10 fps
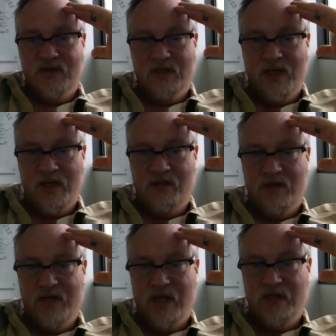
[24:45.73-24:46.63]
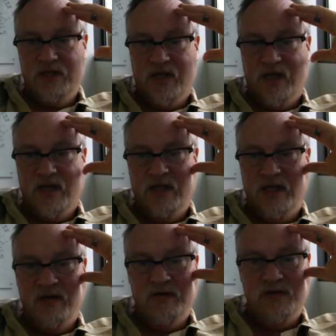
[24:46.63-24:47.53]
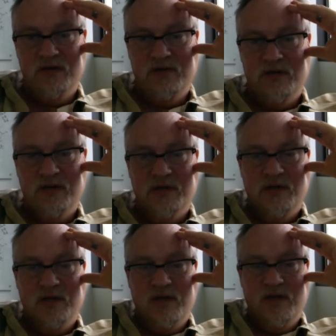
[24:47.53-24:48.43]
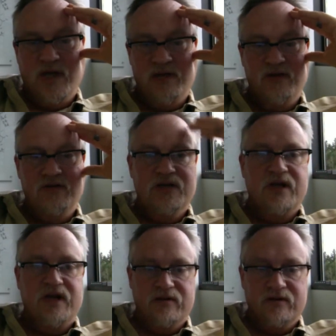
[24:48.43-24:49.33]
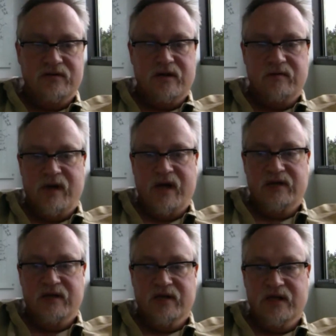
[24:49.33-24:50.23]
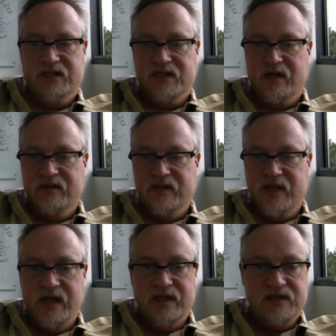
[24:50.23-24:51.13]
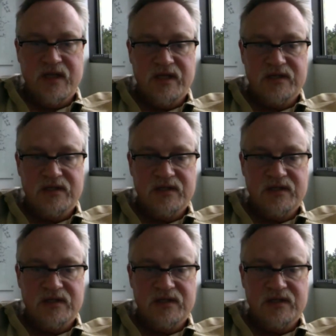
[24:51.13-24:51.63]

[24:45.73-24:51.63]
tell you what data set ID I was using. And there's another command that lists out the data sets.